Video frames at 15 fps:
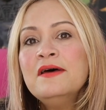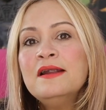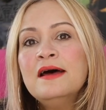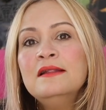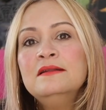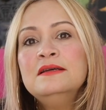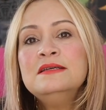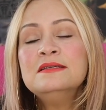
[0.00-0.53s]
that
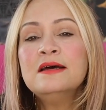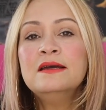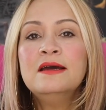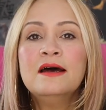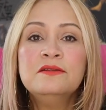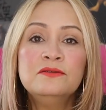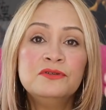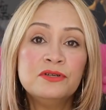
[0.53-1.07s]
at least I
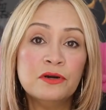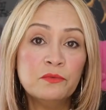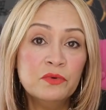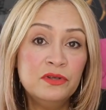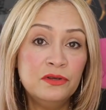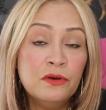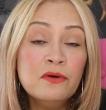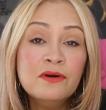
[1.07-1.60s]
got to share
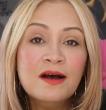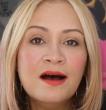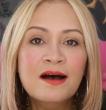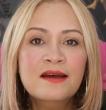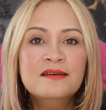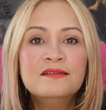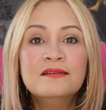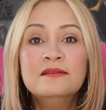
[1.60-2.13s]
with you
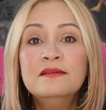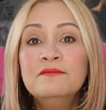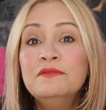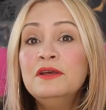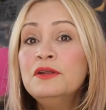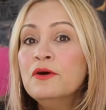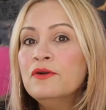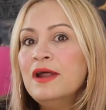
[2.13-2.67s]
guys the
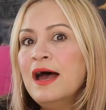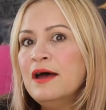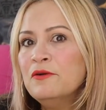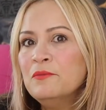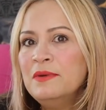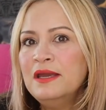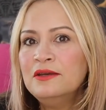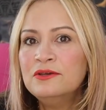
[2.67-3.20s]
video on how
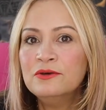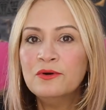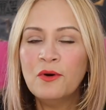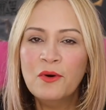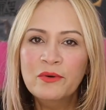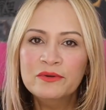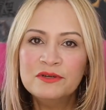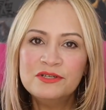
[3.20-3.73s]
to make your
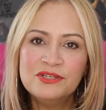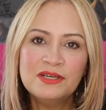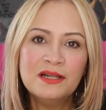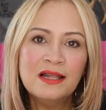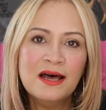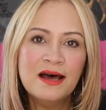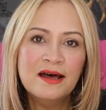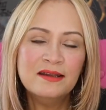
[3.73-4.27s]
own
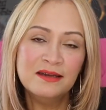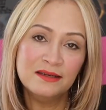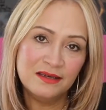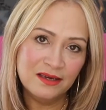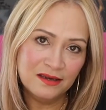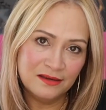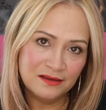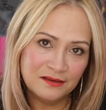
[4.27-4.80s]
Sheila
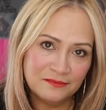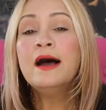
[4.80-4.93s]
Nagig.